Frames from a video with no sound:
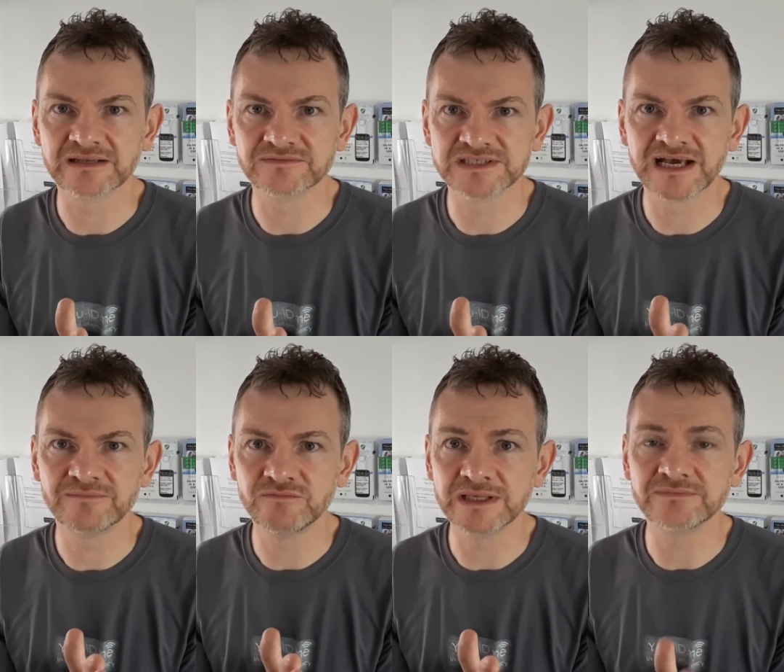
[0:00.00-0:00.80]
kind of
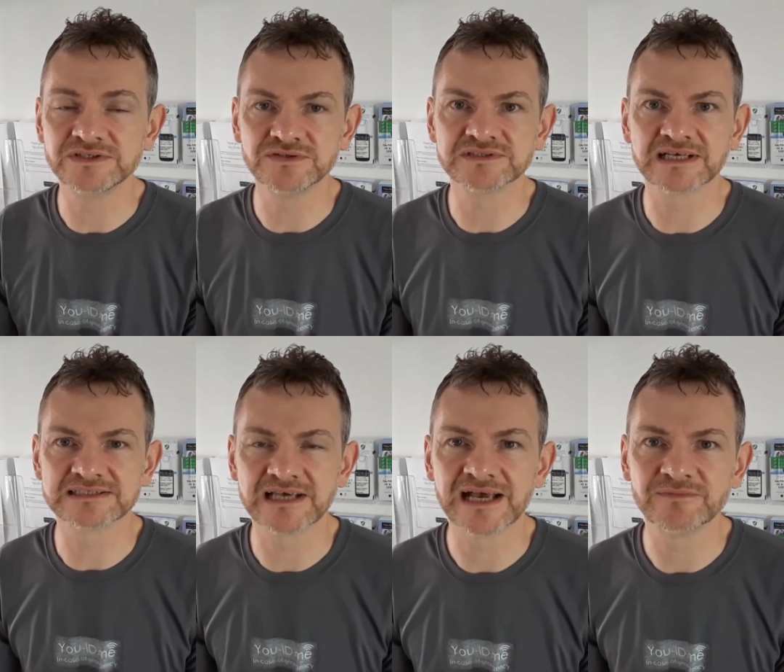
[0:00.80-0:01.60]
time, really reduce
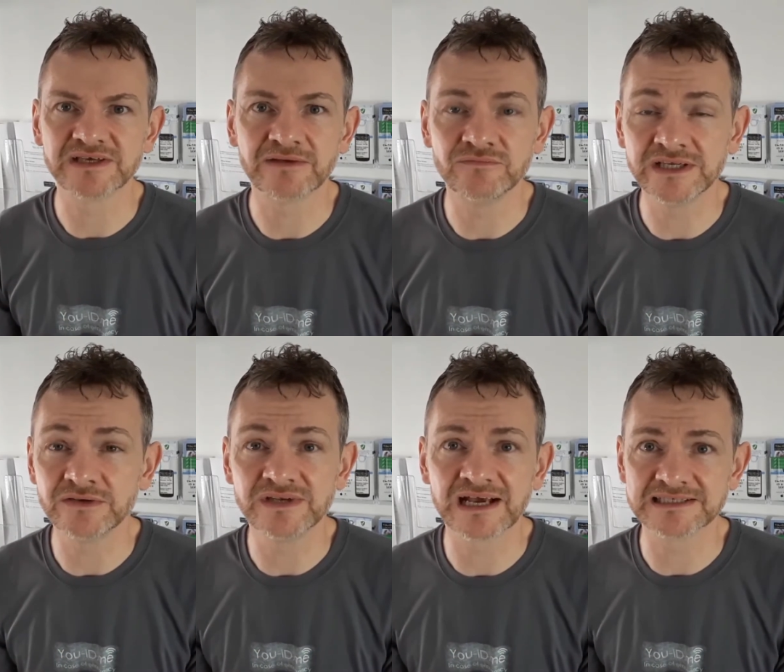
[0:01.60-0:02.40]
that time and get
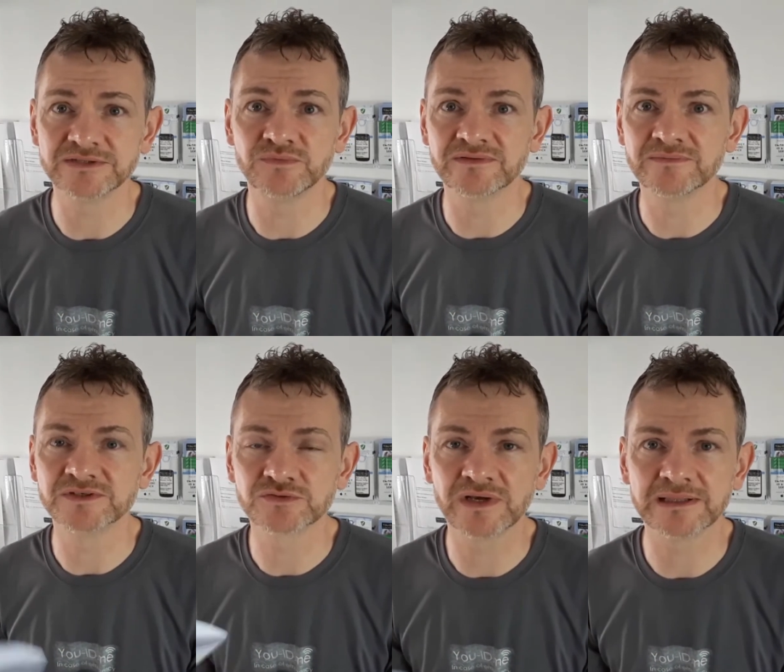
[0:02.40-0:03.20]
reunited with them
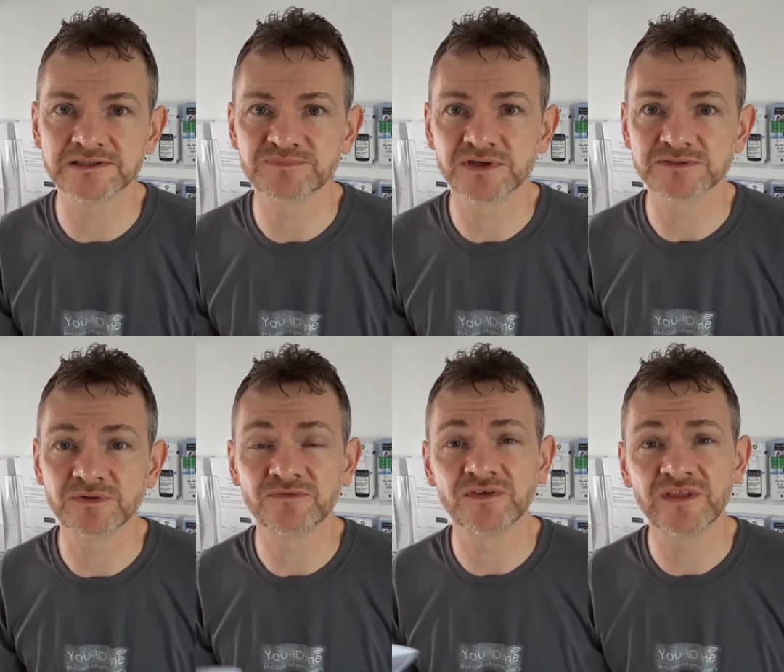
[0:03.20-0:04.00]
as quickly as
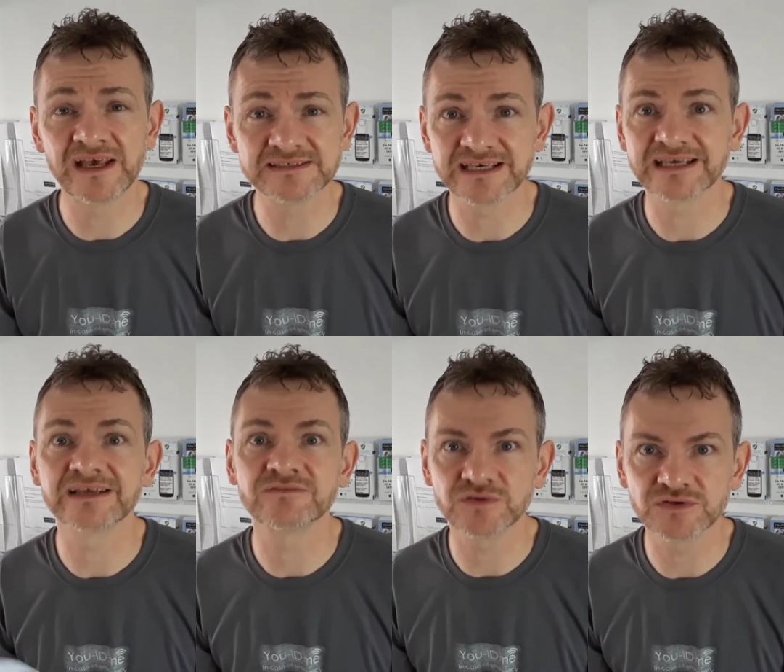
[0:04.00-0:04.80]
possible for their sake
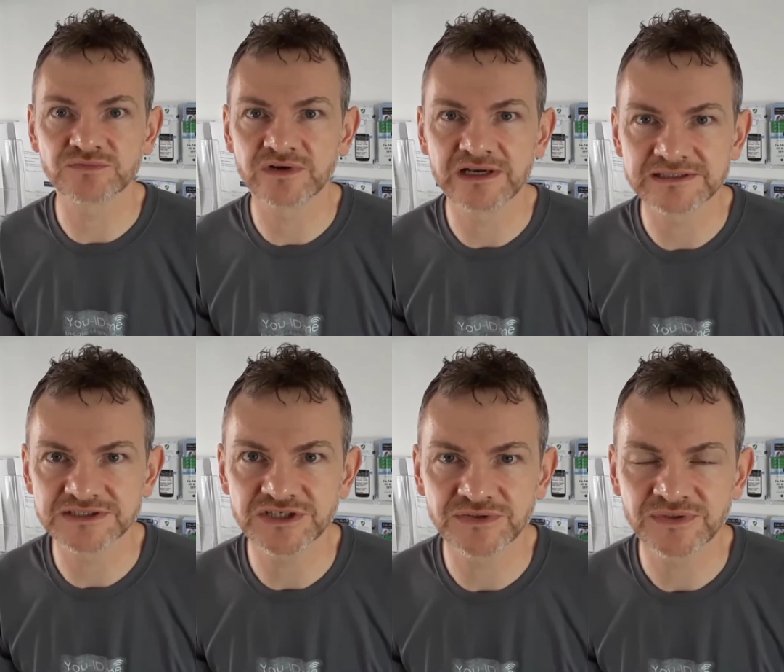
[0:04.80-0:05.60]
and, of course, for ours
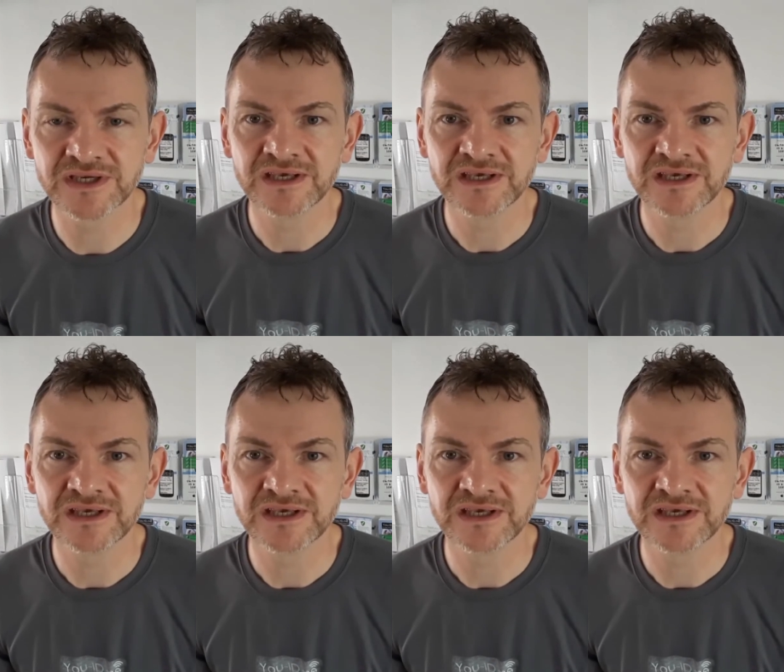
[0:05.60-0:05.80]
too.